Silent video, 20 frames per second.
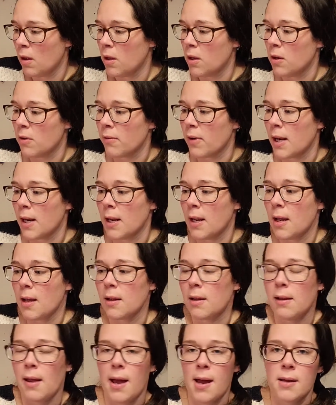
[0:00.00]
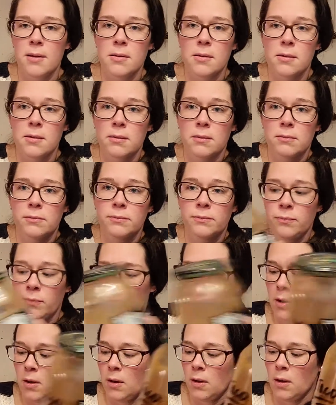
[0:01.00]
You're writing on glass,
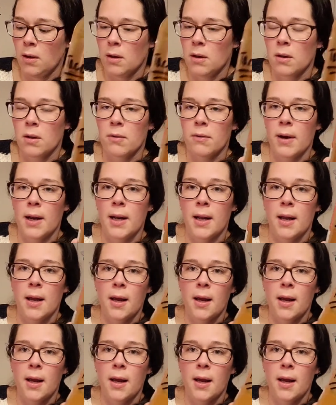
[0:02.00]
you're writing